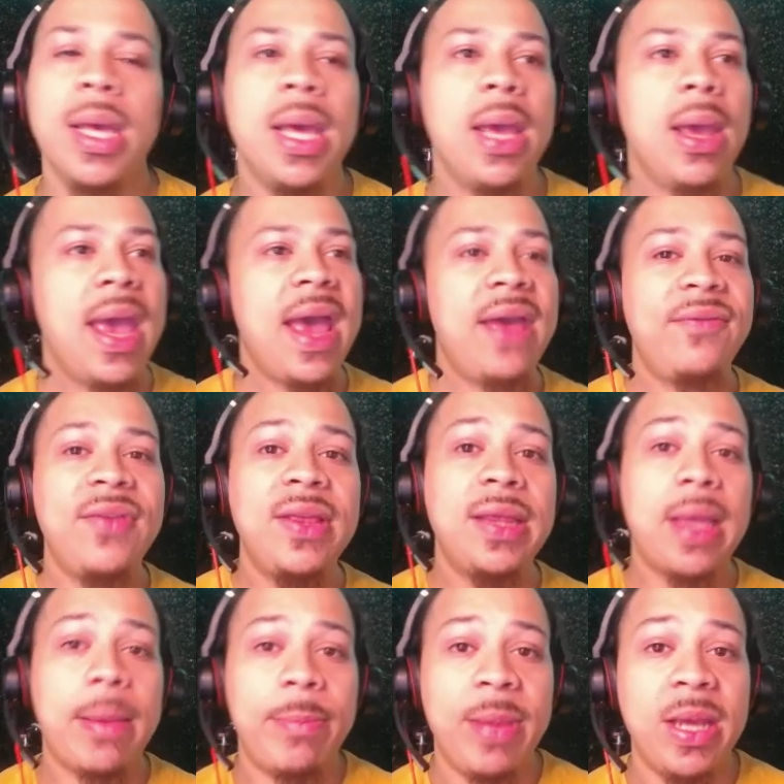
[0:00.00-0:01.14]
Having
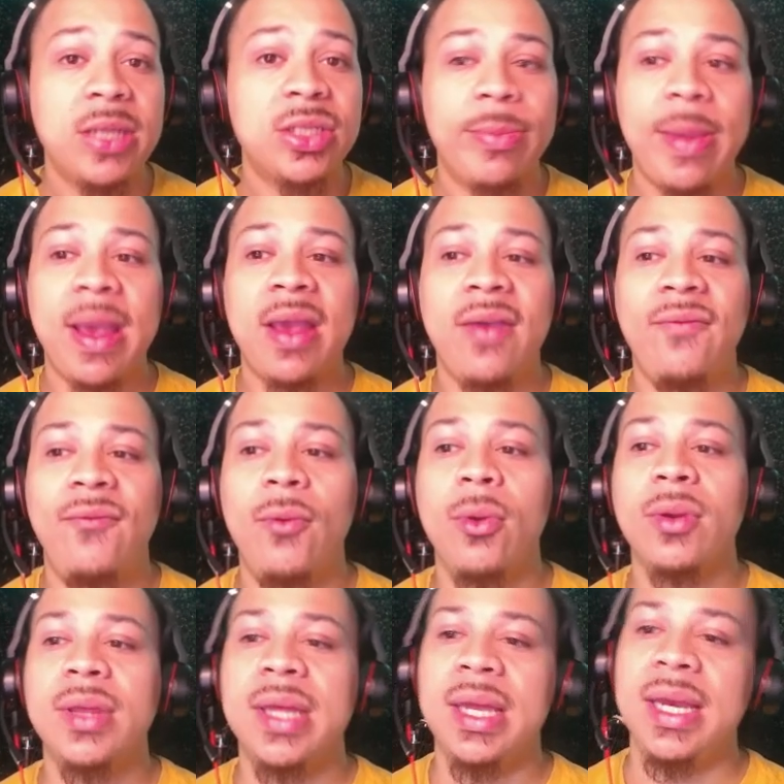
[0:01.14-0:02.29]
that banter back and
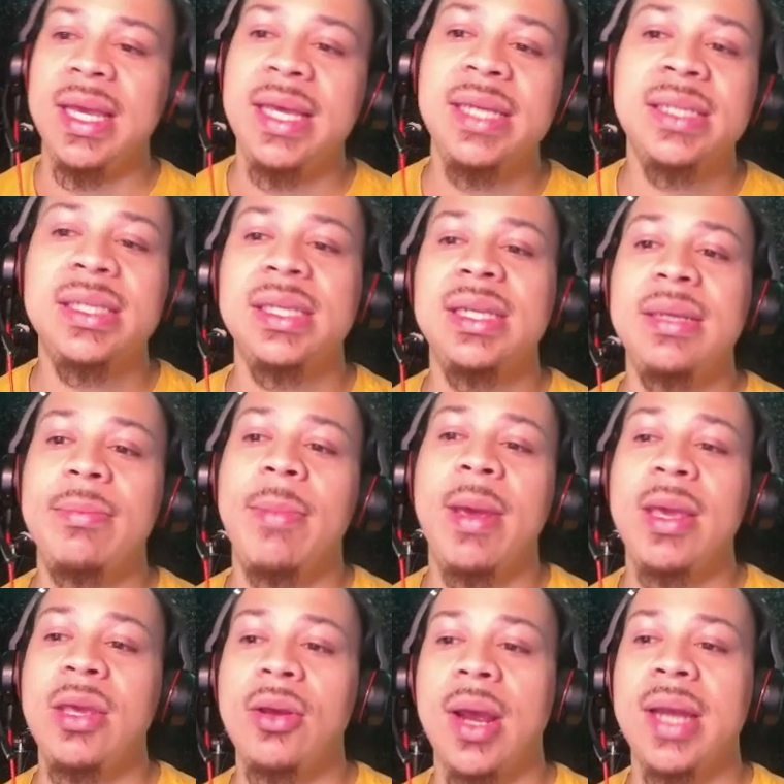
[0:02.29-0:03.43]
forth could easily
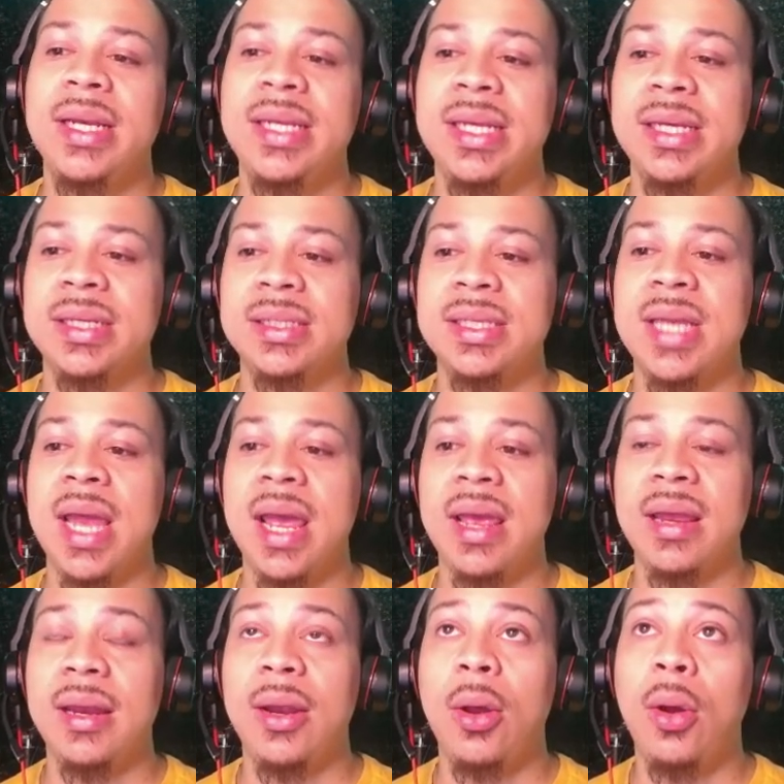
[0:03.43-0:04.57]
make your ideas not
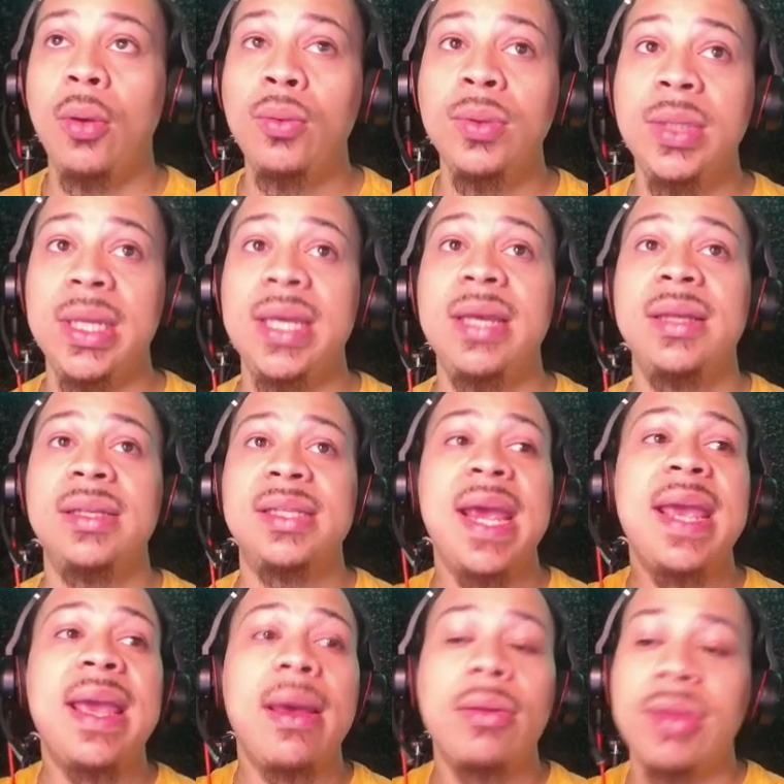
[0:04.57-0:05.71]
only
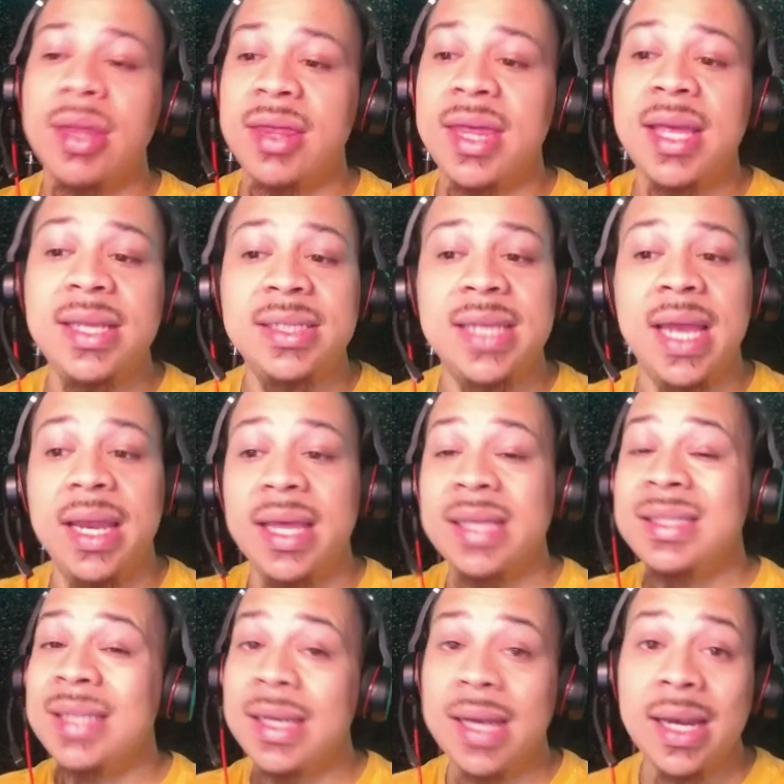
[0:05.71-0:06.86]
take out the things that
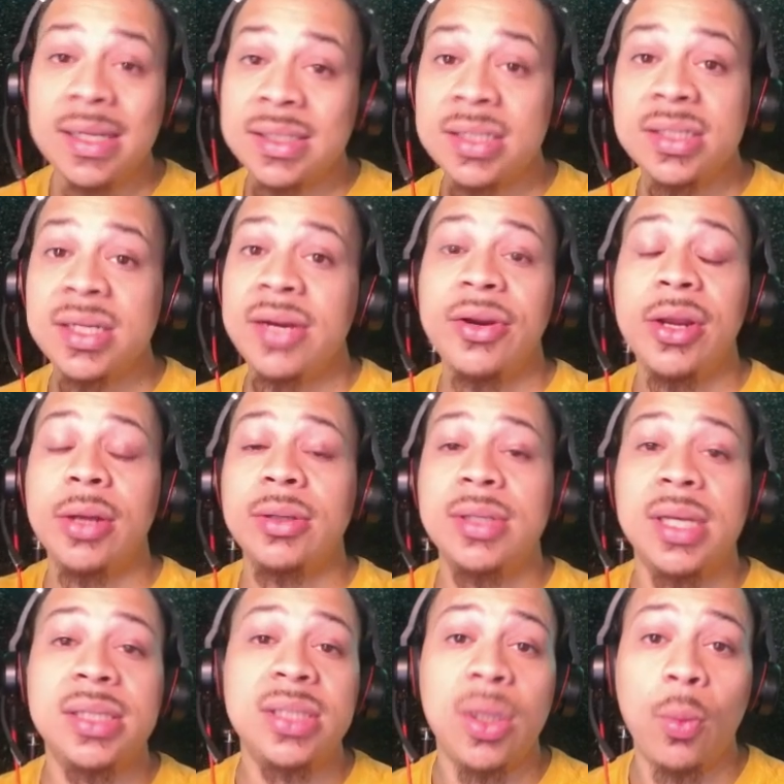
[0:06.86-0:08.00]
isn't necessary or
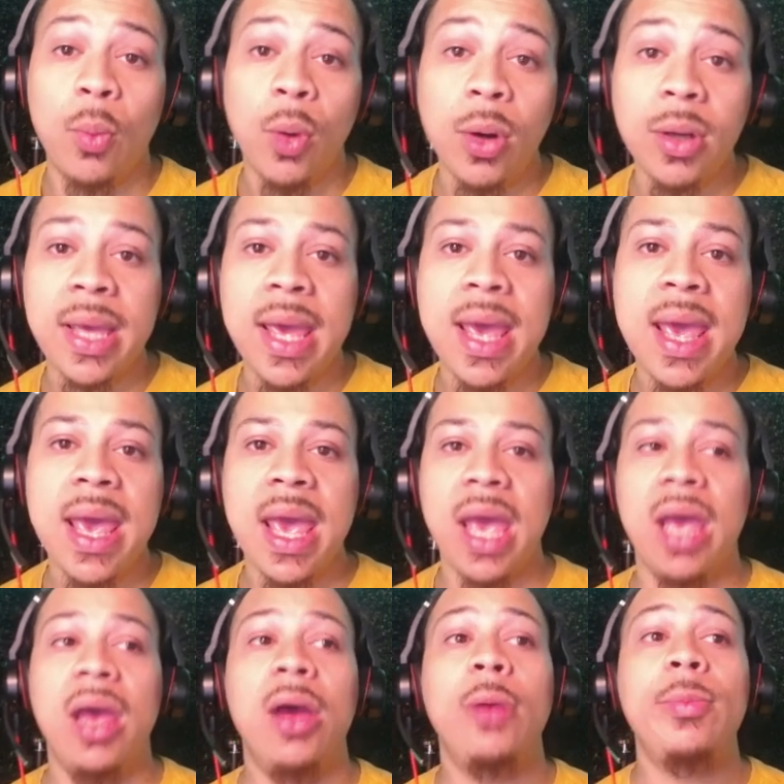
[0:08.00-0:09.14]
doesn't work
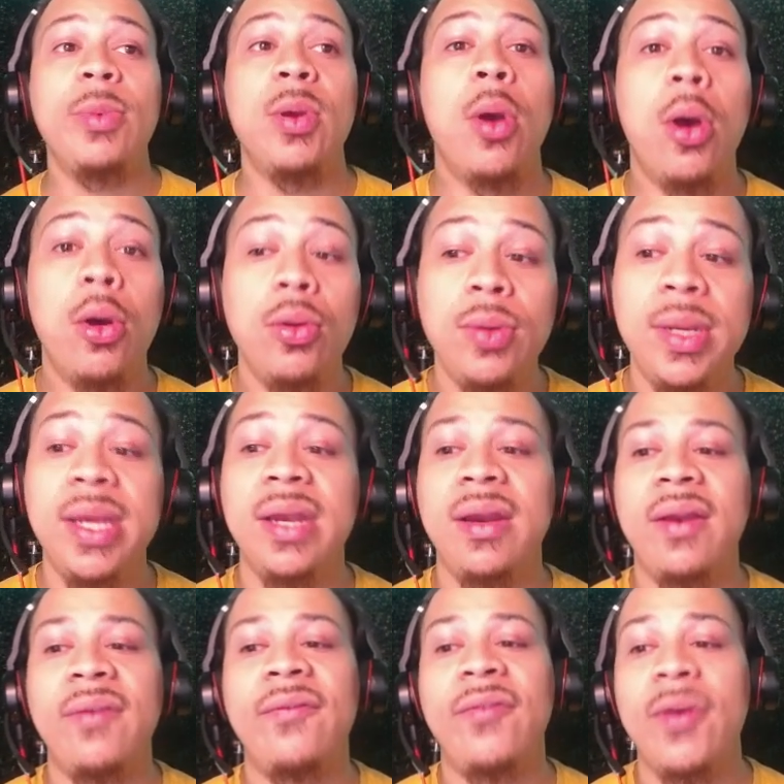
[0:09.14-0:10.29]
and help you hone in
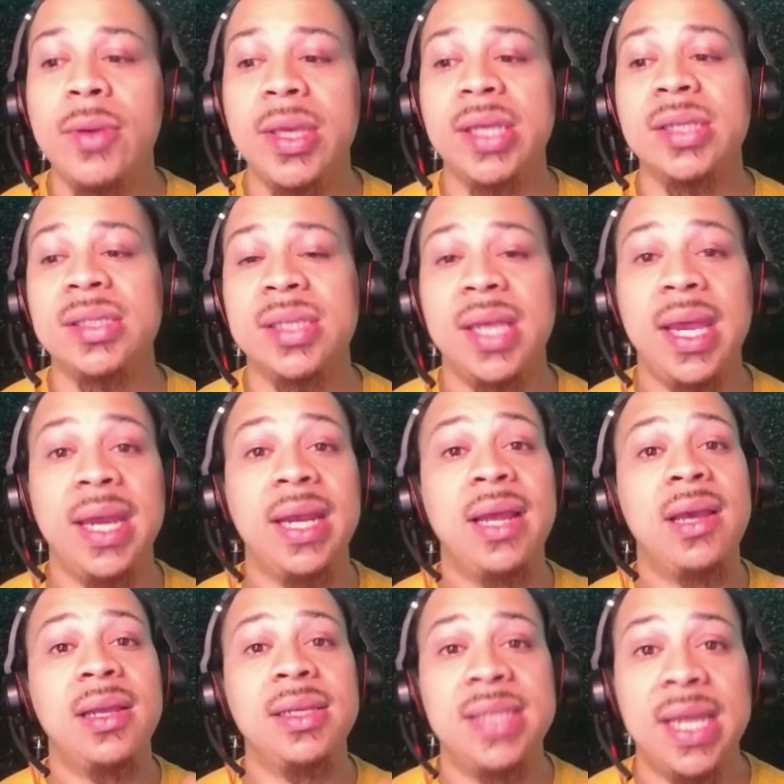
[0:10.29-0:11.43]
and focus and
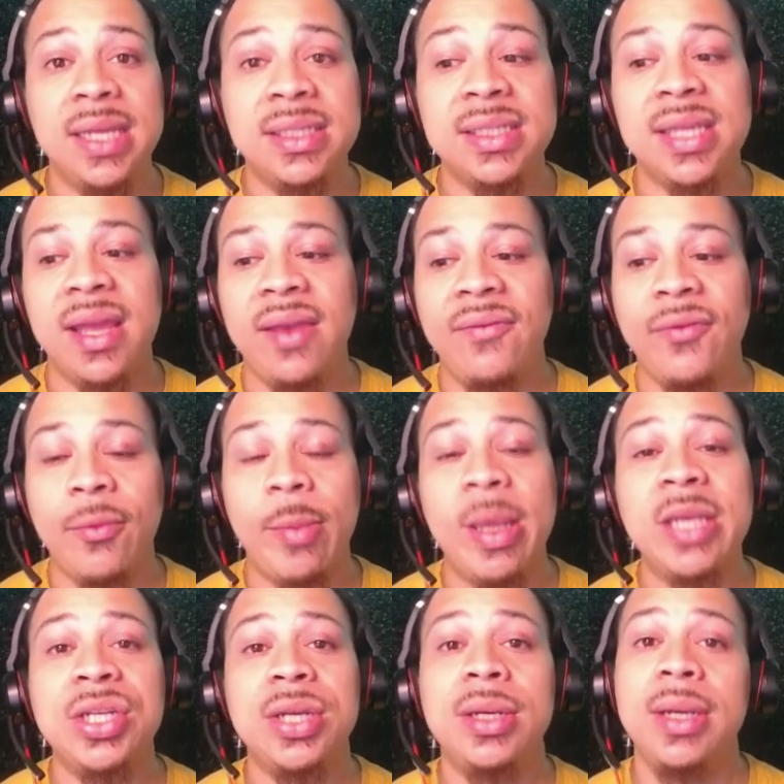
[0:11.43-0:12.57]
condense the
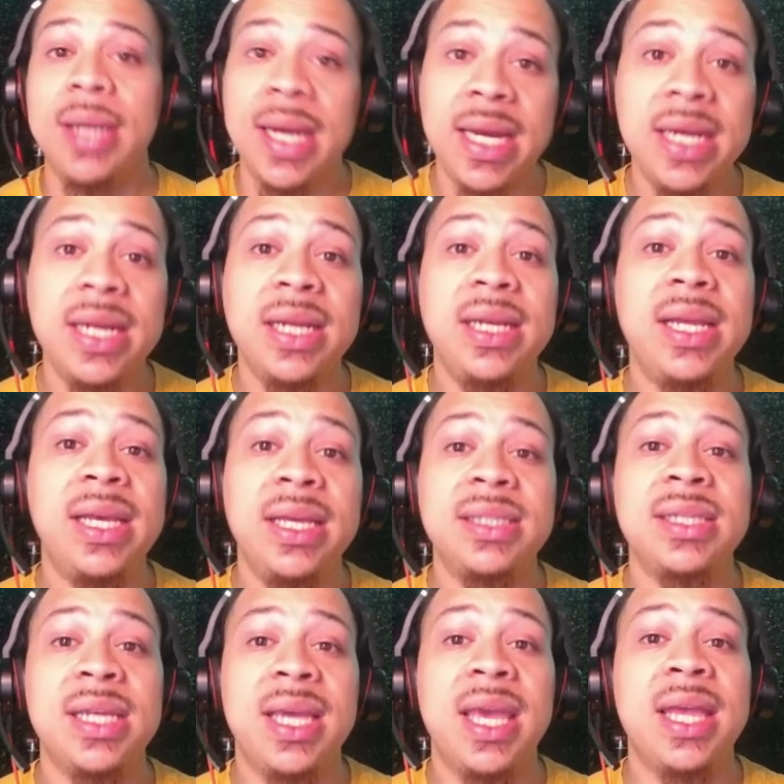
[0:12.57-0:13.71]
information needed it
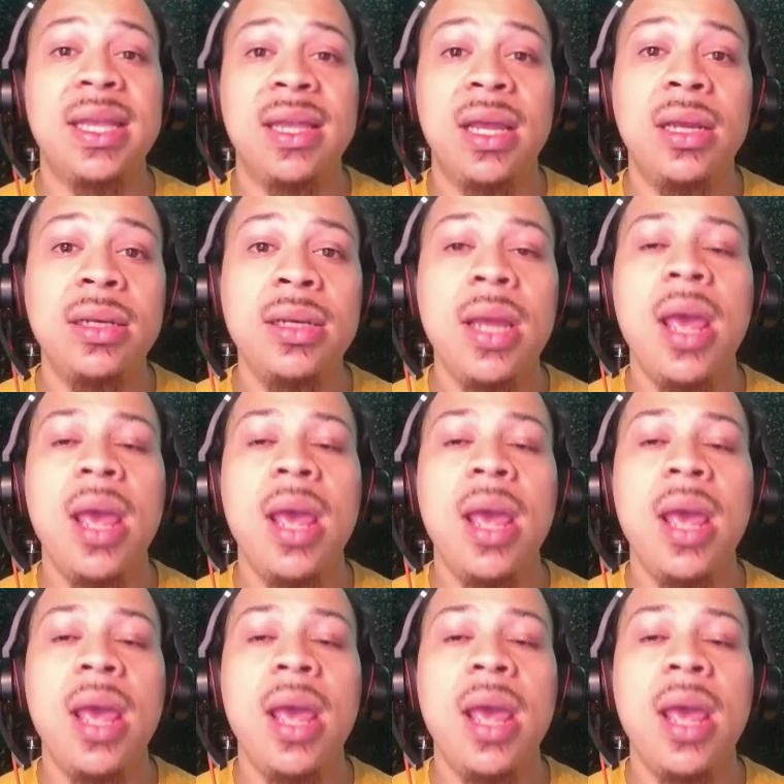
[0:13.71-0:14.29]
to get done.